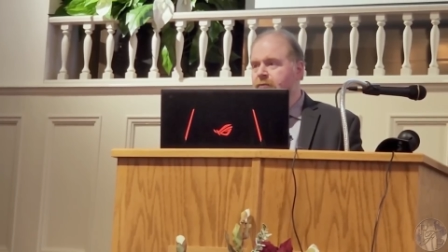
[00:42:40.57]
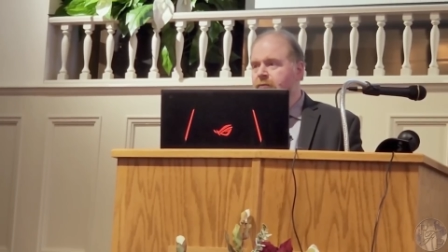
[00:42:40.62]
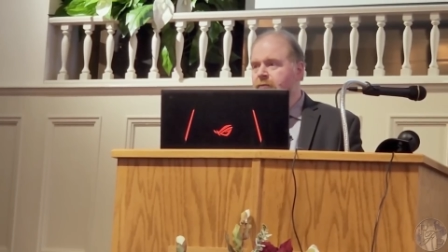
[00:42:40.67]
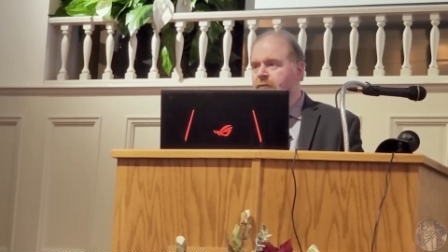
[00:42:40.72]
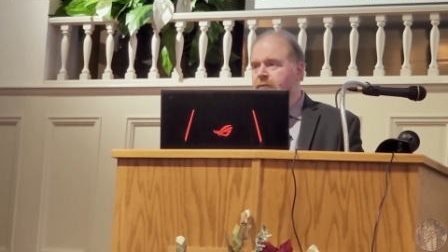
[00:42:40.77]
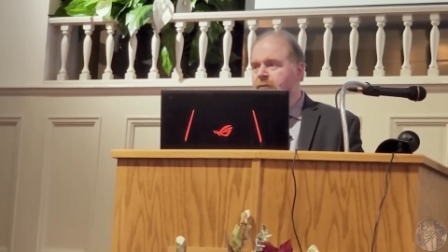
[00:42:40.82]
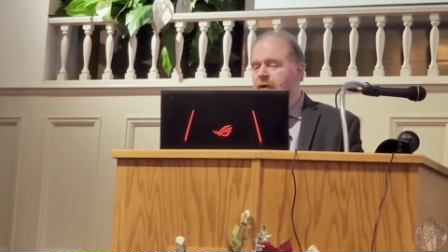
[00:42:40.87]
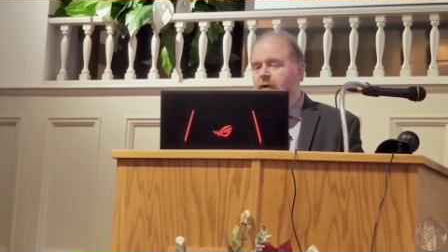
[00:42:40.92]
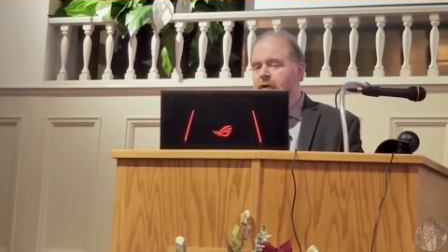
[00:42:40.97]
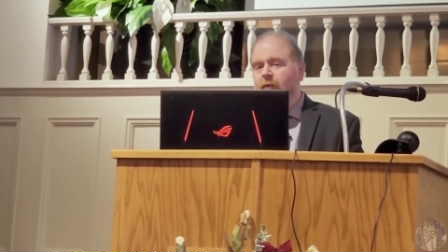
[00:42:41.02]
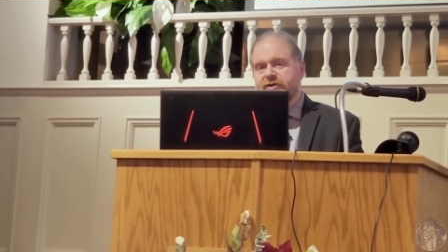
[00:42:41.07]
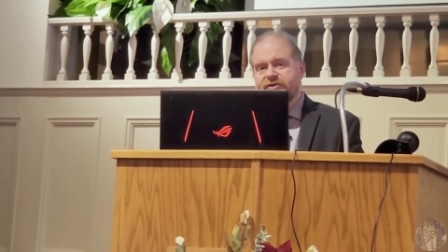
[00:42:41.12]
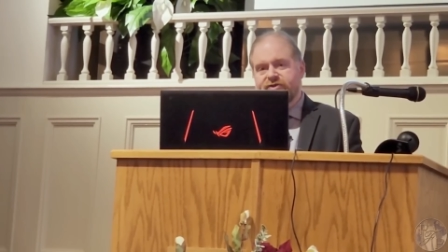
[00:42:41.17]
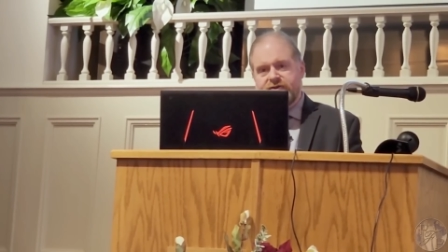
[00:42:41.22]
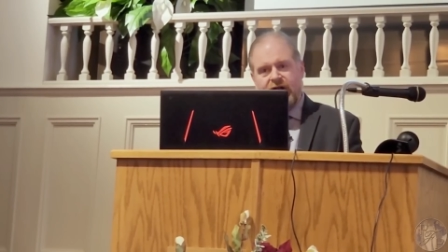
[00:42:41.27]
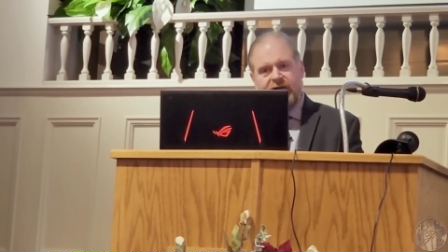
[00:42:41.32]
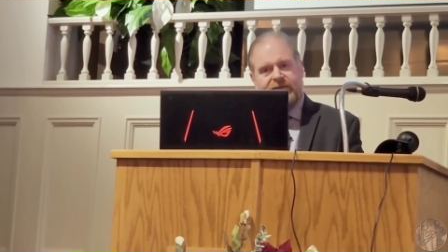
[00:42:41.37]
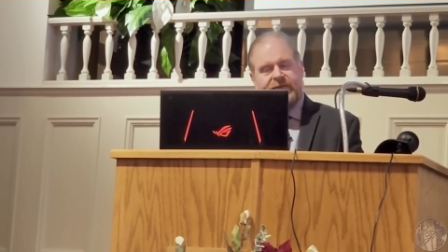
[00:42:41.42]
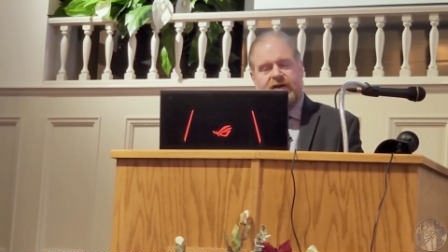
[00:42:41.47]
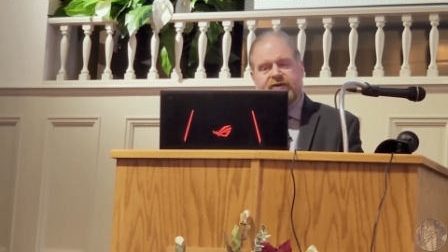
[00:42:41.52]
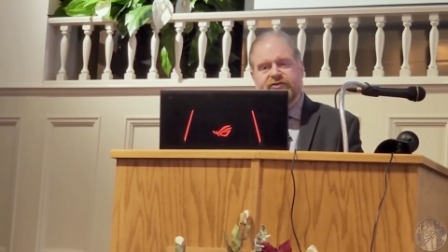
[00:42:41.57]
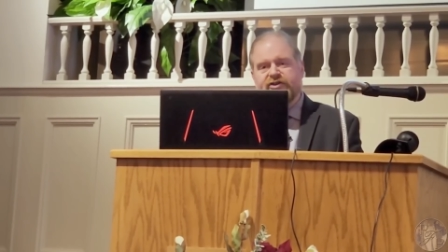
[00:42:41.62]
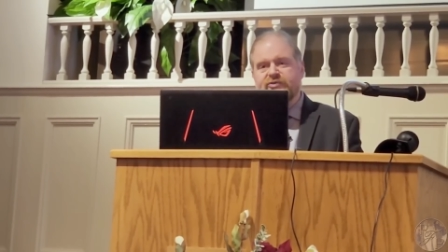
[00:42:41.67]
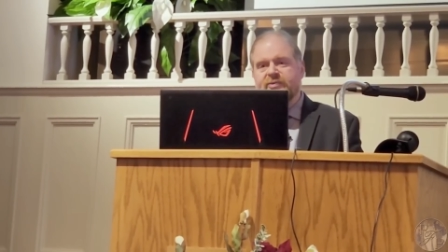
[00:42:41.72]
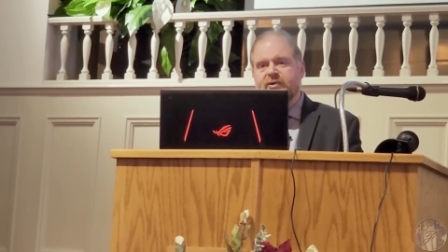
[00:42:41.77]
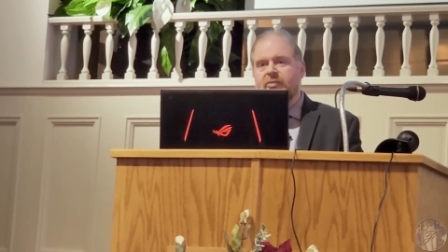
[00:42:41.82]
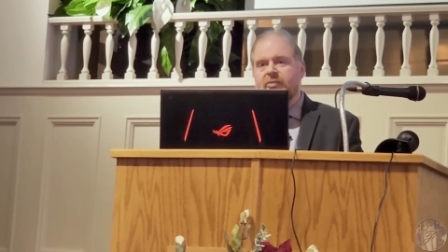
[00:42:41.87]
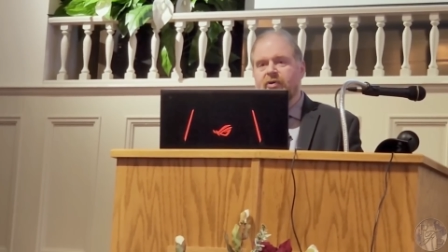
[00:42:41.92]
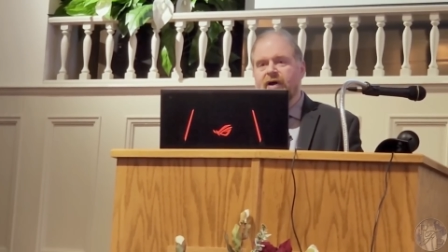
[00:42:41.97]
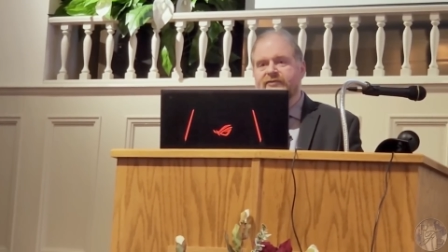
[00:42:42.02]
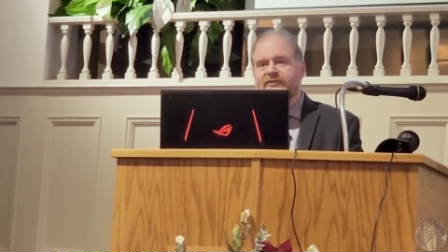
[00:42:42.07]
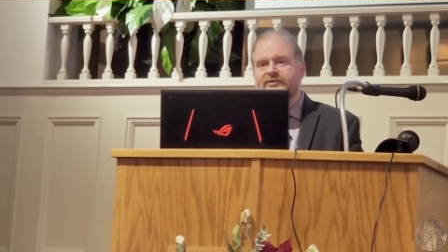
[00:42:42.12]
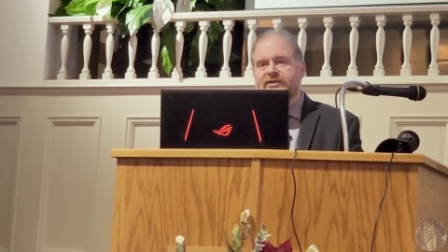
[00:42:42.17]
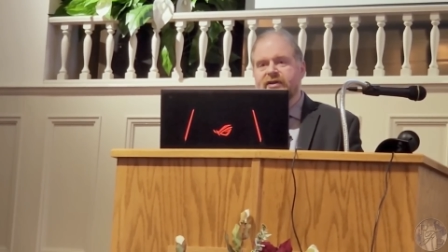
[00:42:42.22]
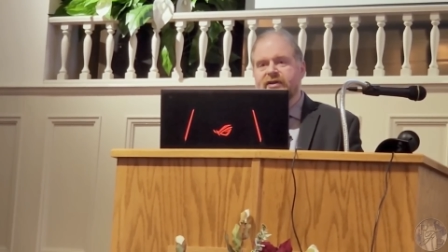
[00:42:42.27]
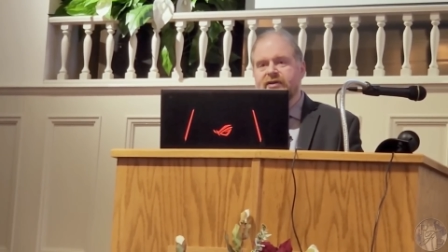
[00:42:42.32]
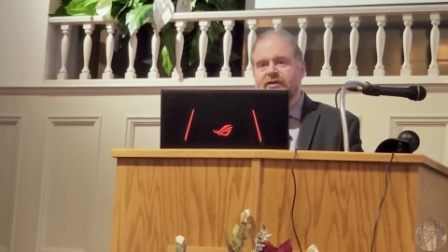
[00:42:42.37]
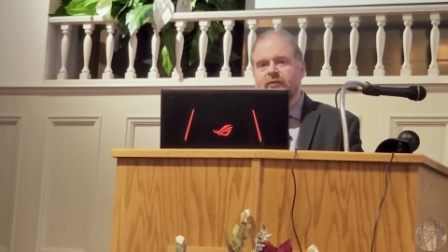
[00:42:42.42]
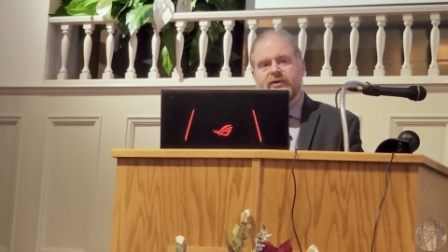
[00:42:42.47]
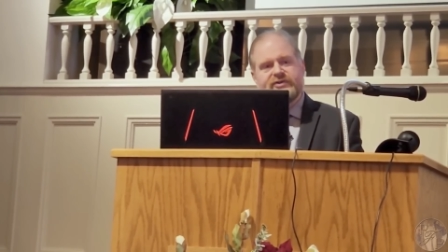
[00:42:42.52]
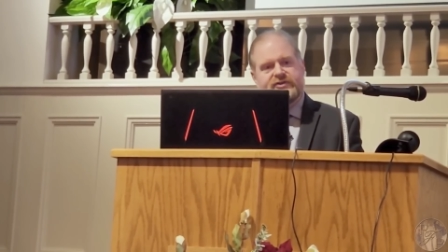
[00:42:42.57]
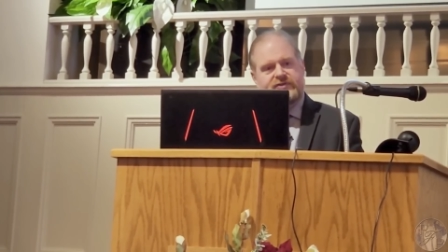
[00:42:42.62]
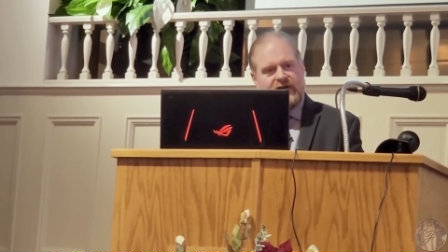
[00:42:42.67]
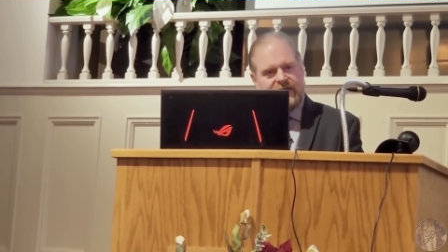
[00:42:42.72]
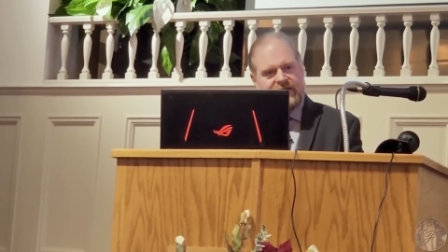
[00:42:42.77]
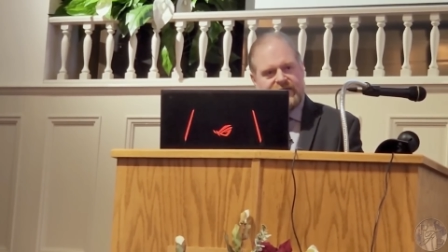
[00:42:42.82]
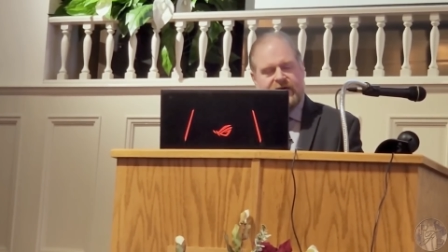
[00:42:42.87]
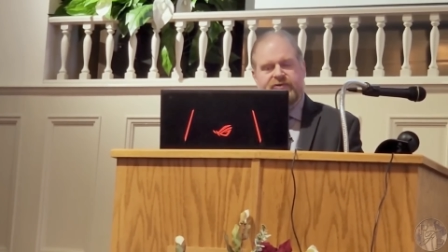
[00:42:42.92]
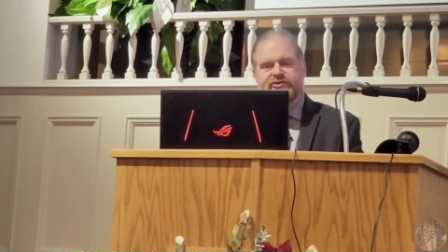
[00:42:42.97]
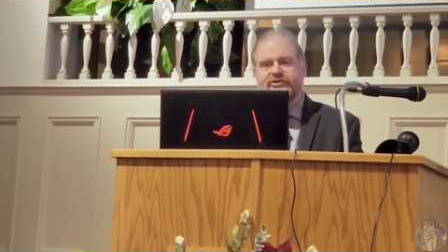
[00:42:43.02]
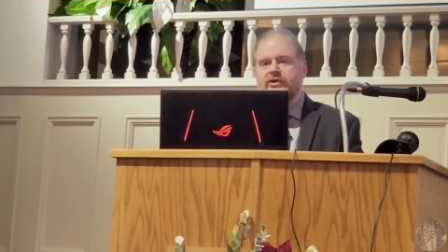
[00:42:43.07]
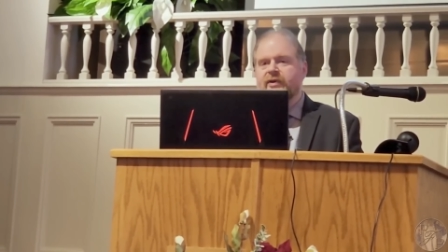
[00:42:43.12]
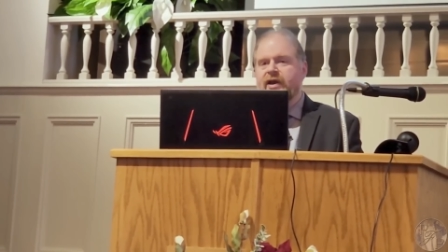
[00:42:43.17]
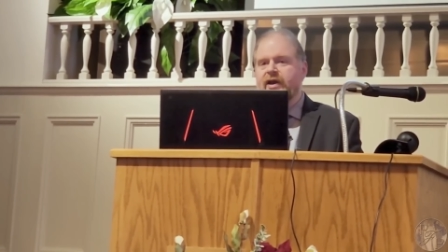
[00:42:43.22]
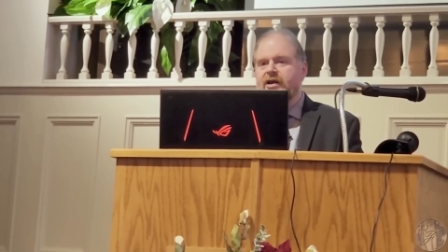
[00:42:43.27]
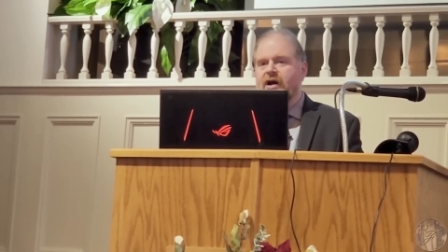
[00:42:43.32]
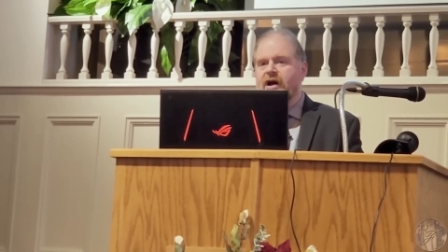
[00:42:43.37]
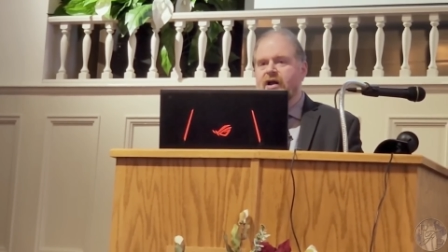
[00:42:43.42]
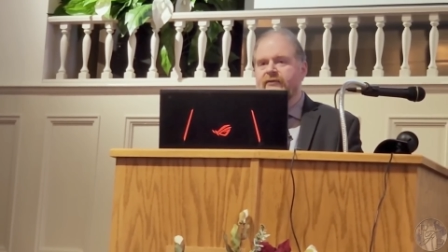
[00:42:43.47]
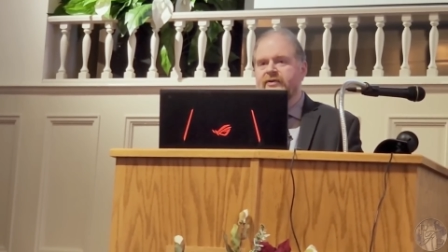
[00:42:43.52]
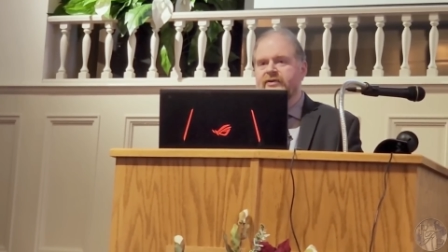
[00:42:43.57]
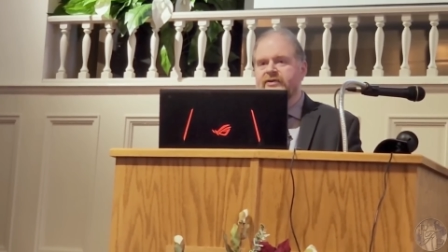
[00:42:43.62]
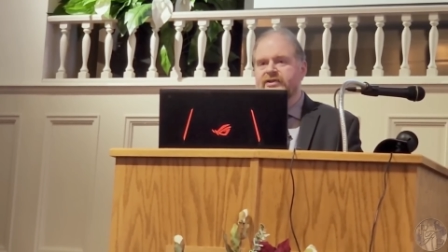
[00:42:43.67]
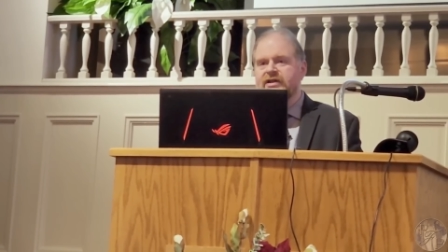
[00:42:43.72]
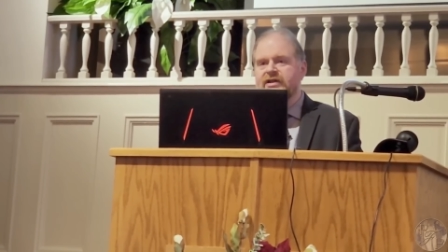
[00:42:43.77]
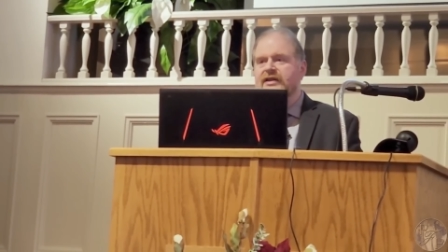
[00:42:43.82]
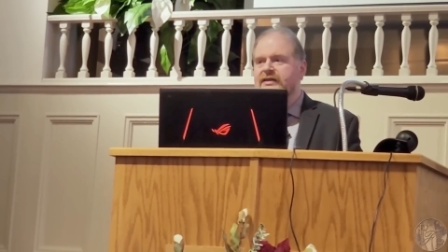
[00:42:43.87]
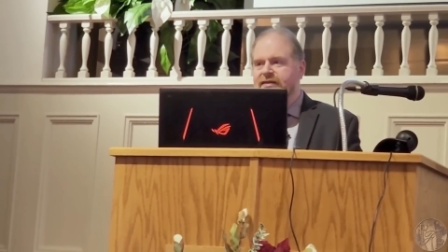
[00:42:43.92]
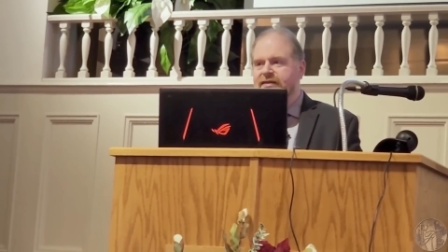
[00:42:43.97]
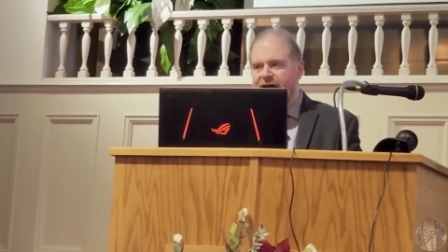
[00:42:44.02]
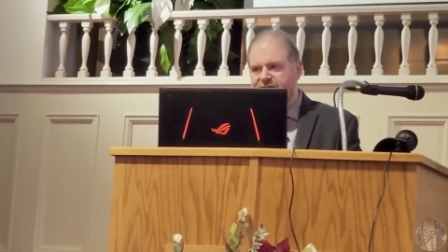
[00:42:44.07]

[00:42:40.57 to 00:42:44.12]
Amen. What's not there is the spirit of prophecy. What's not there is the great controversy.